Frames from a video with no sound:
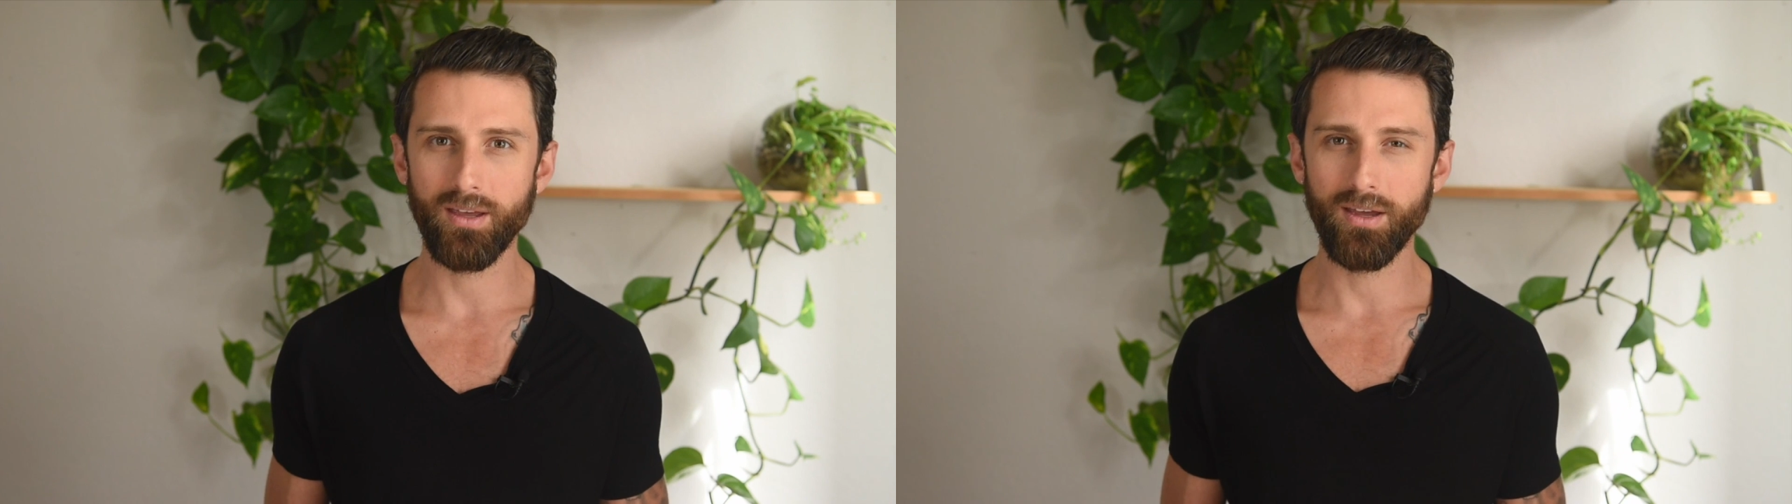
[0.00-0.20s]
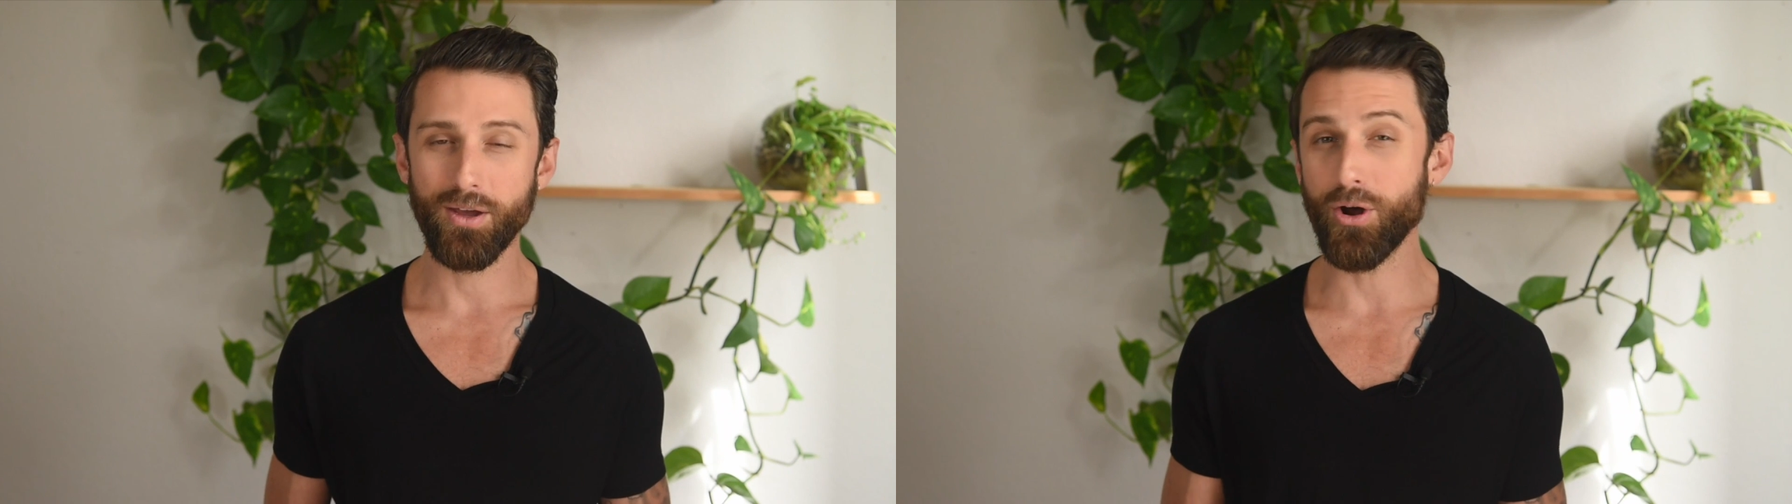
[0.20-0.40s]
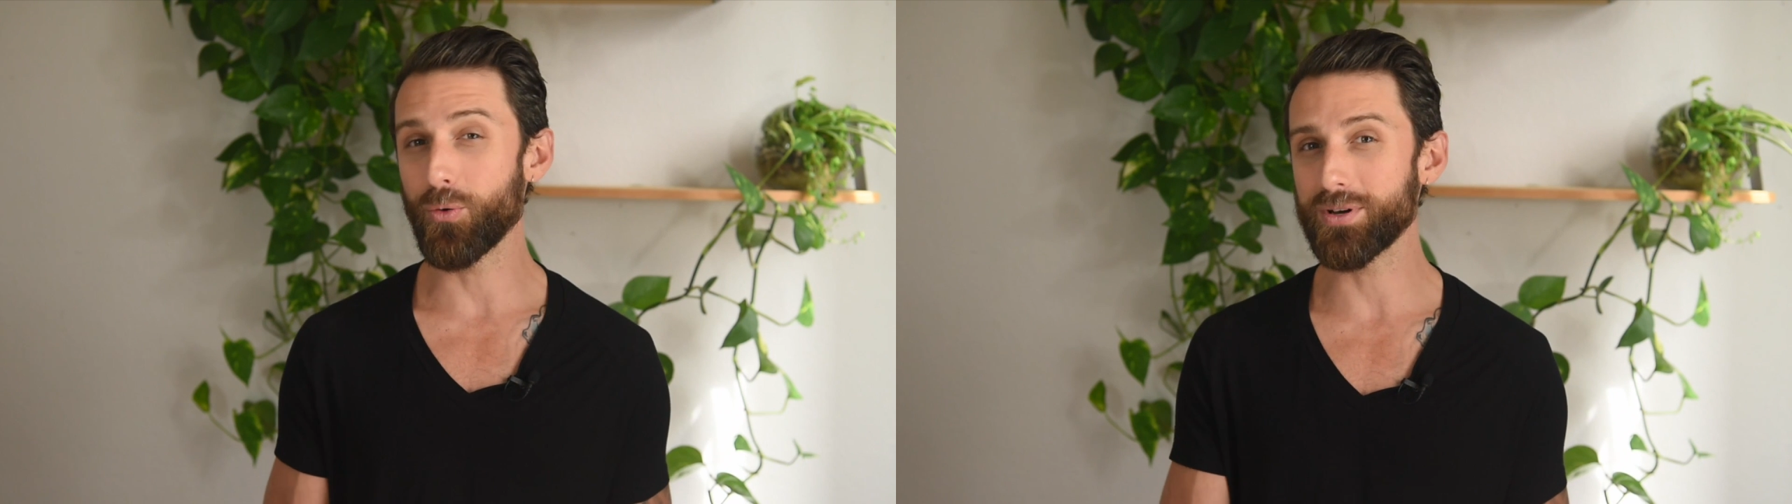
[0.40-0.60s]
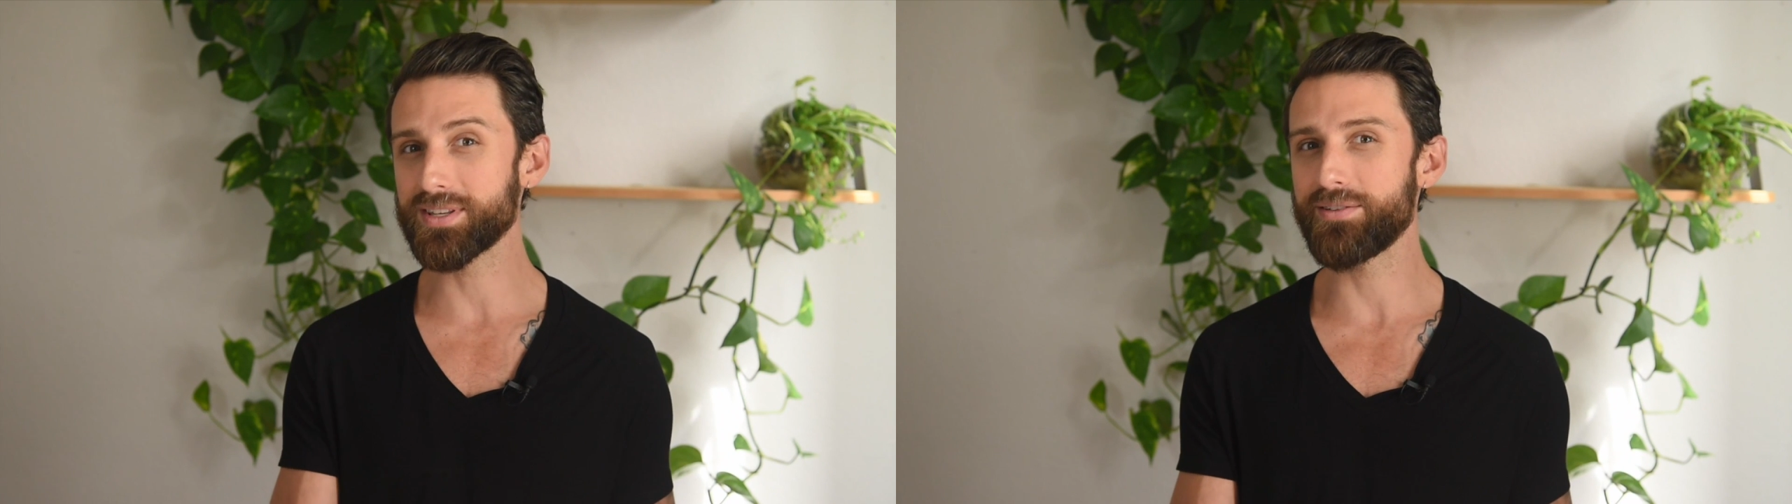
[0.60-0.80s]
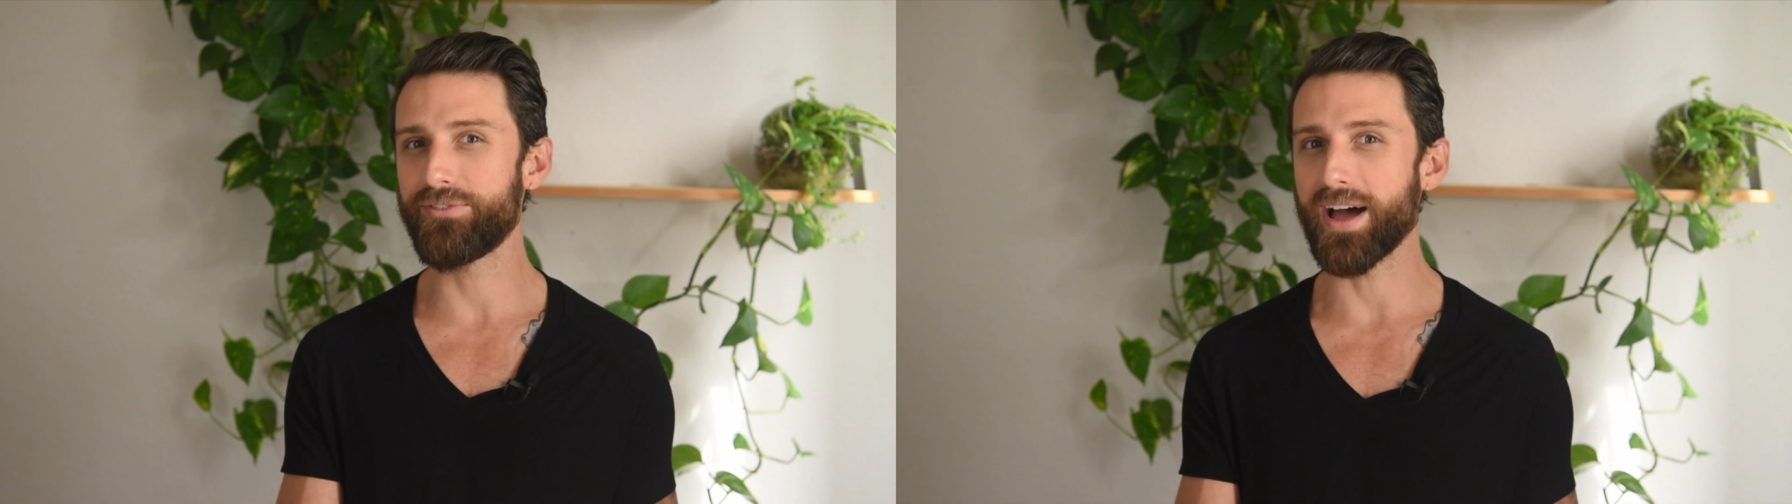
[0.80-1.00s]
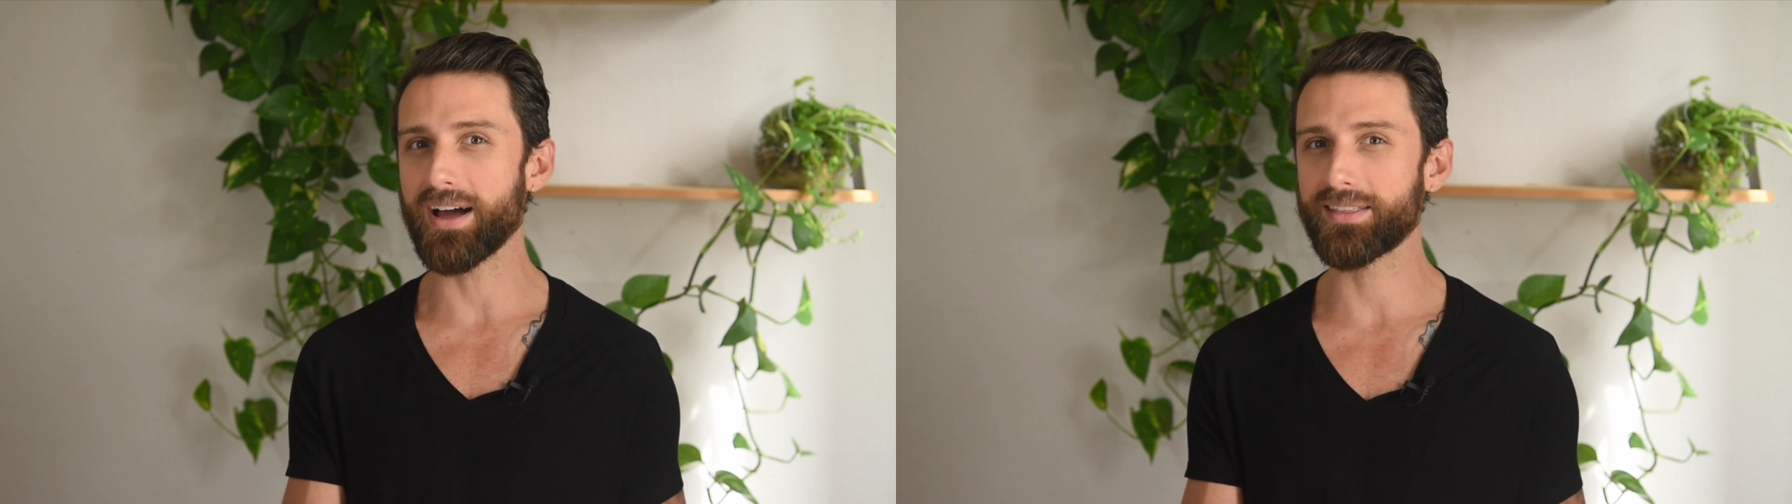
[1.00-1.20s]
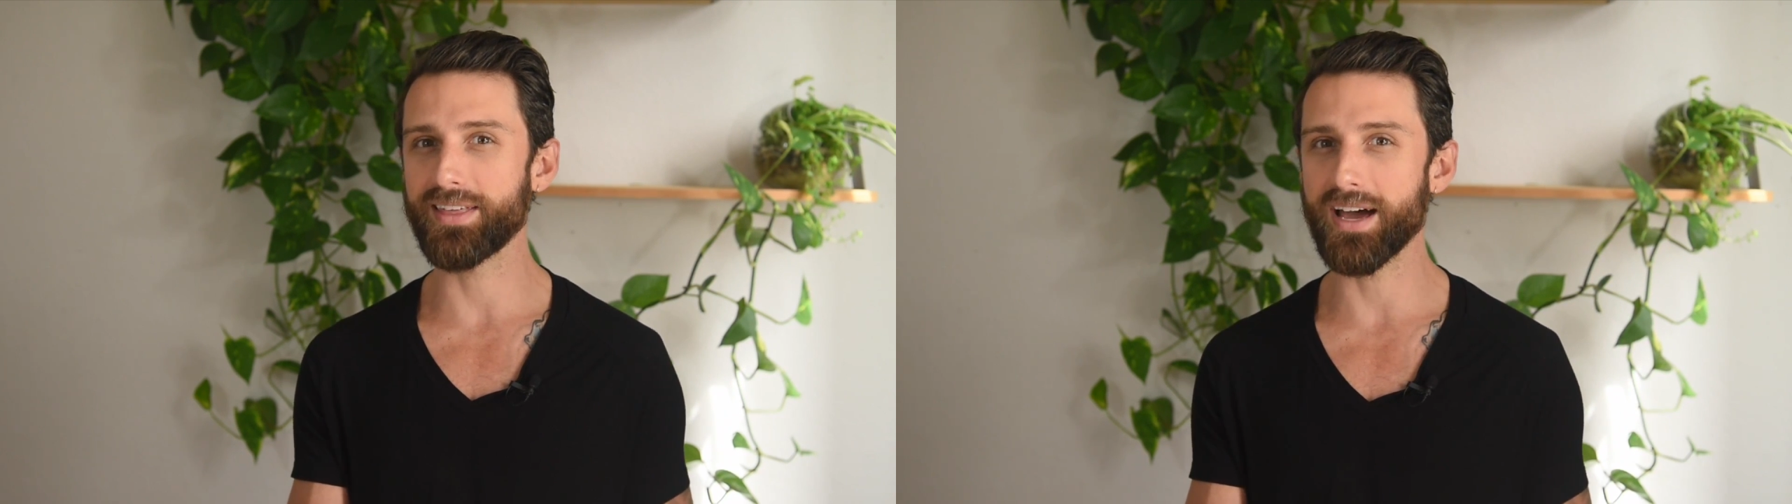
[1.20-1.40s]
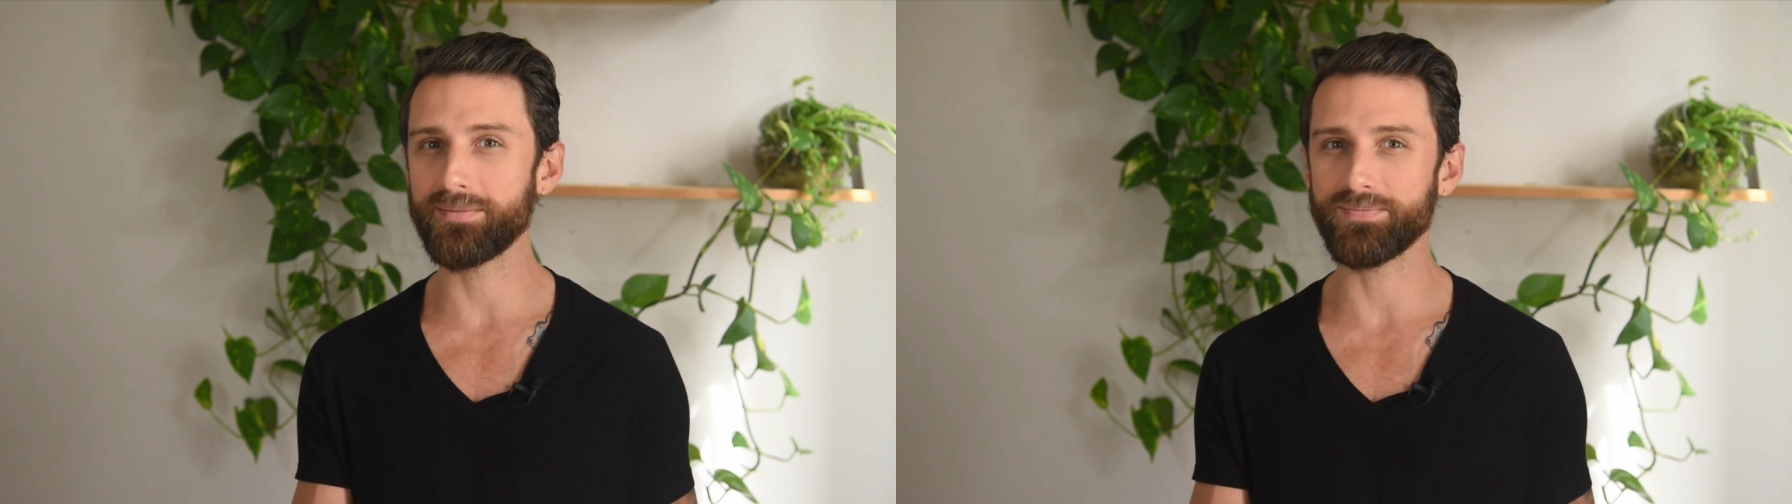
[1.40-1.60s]
No, it wasn't the fact
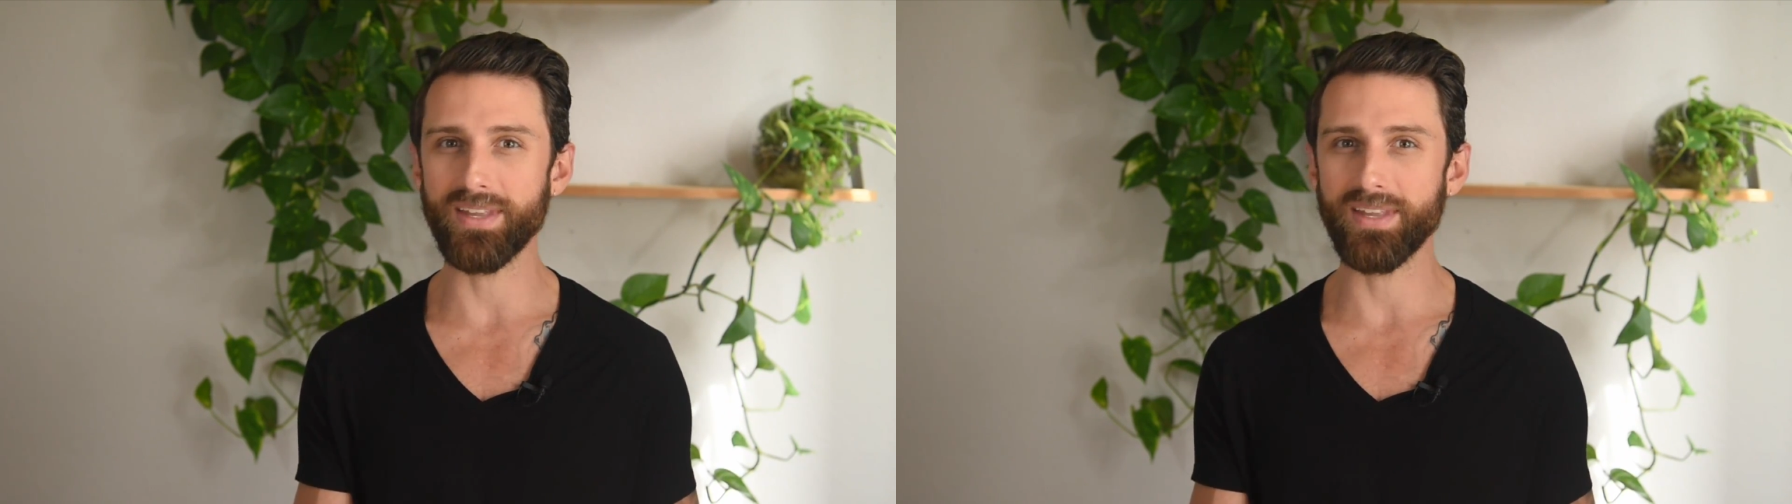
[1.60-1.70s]
that